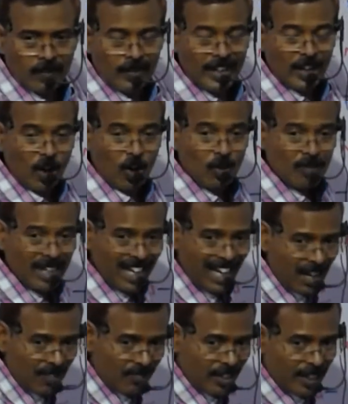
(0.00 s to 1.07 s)
Then how many
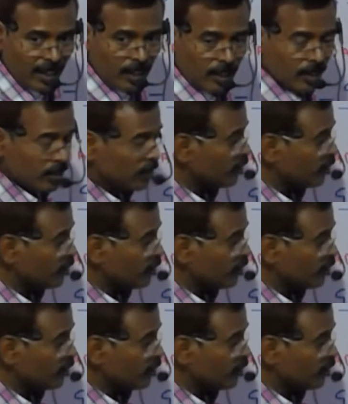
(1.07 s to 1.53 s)
left here?